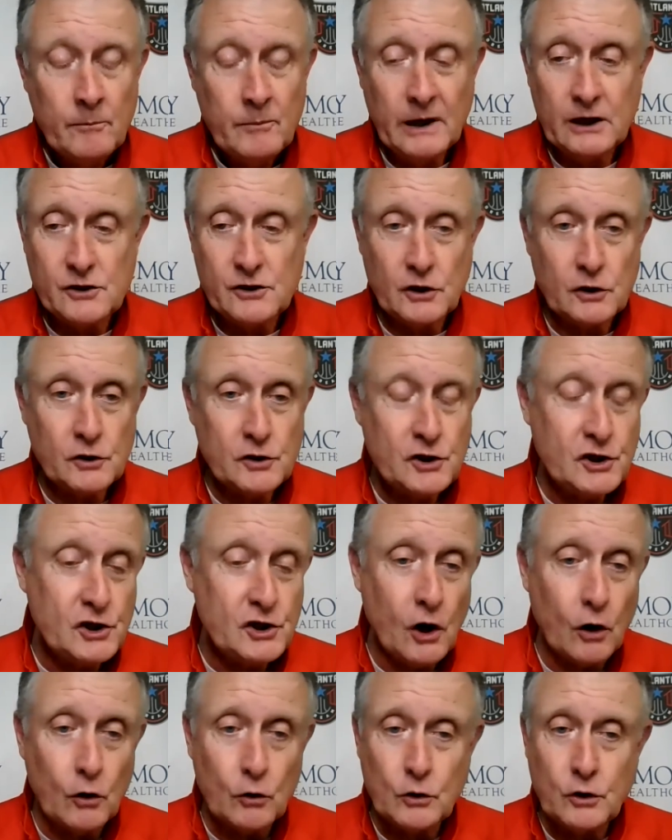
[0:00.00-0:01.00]
because they're
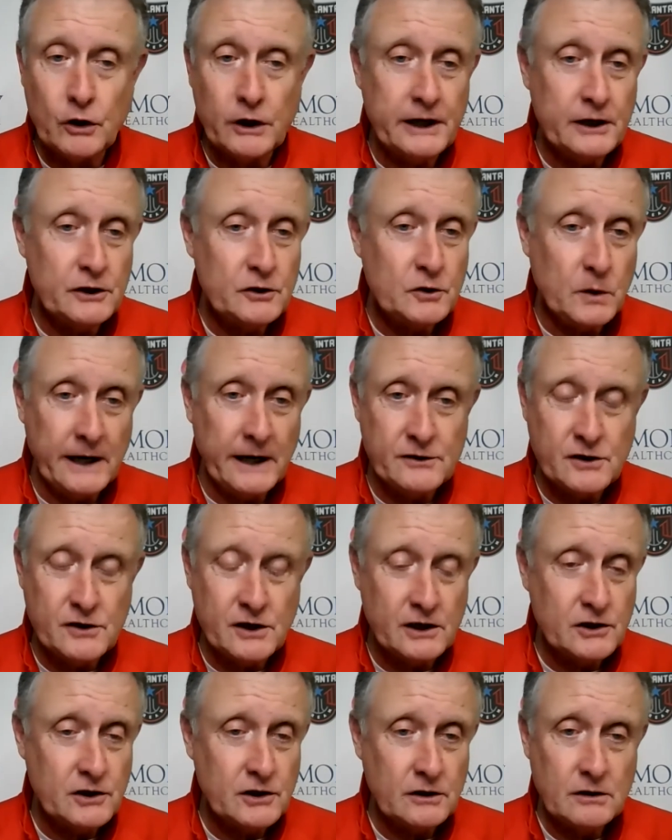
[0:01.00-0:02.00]
so good in
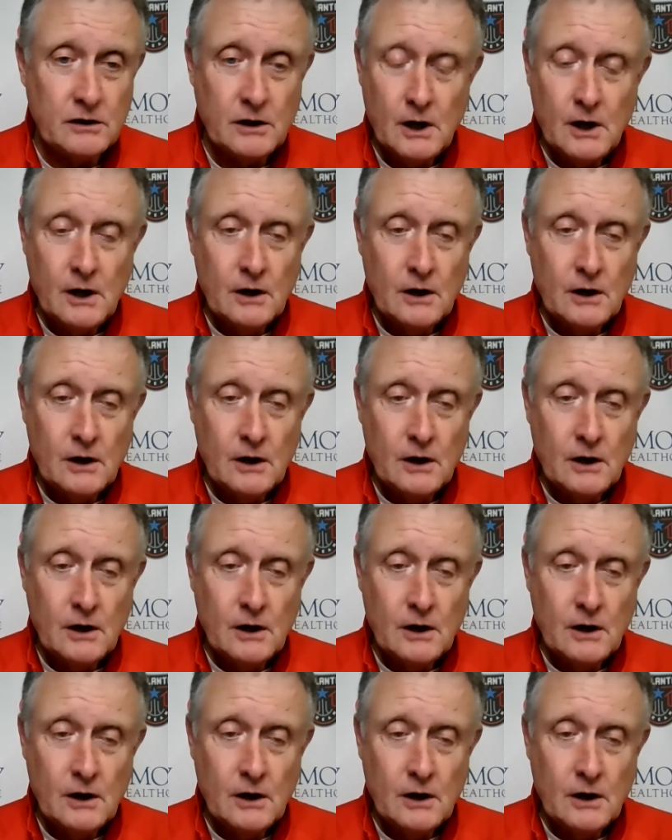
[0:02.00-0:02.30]
transition.